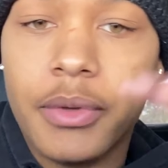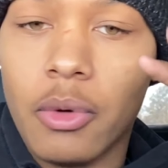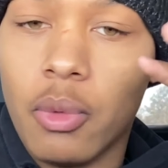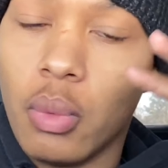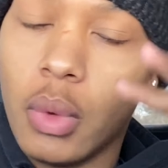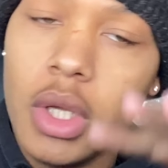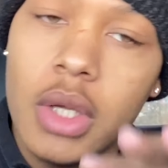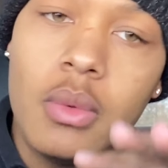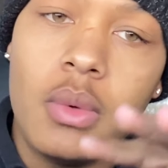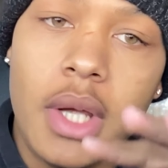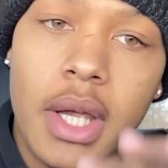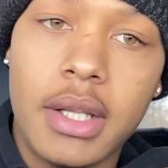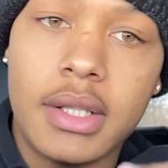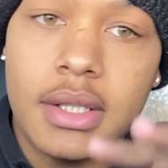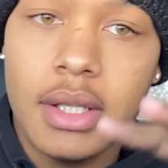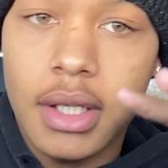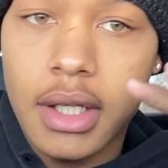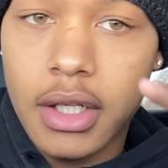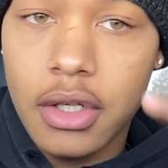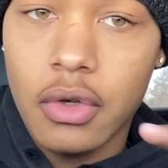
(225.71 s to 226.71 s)
We
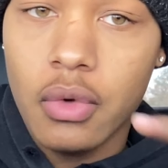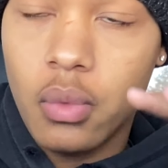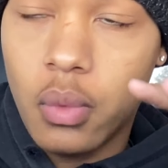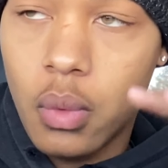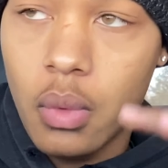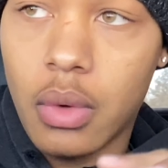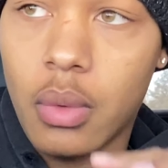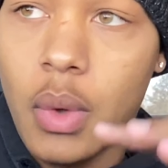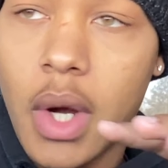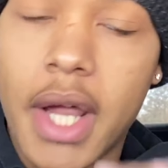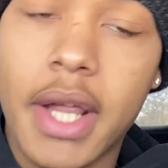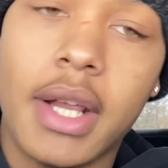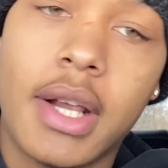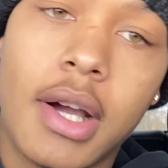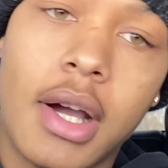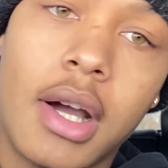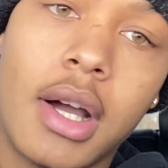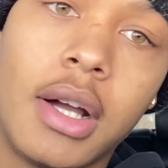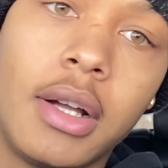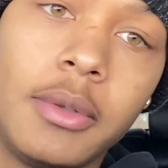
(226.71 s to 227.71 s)
was in the white
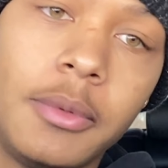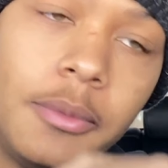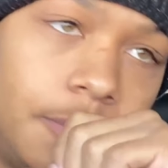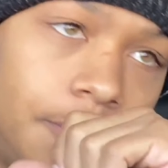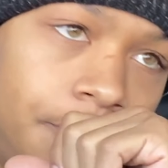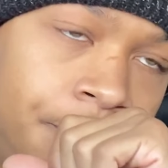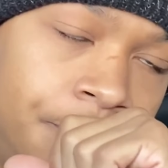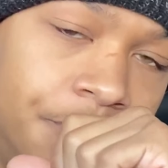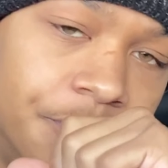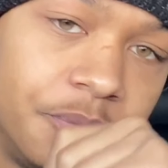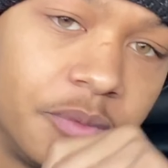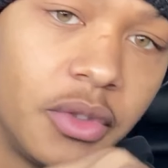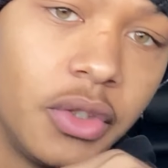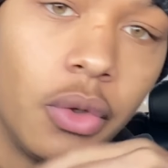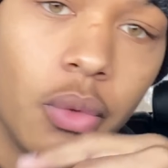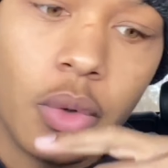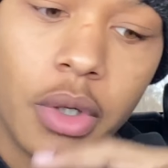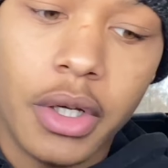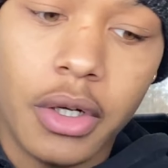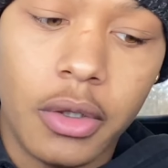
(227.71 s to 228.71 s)
car,
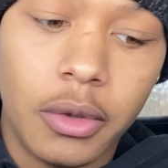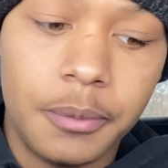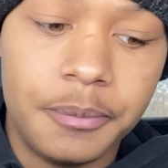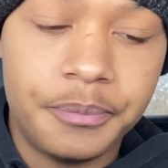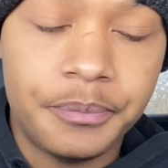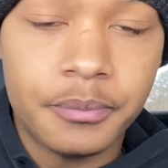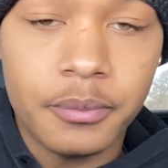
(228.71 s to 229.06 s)
the rental.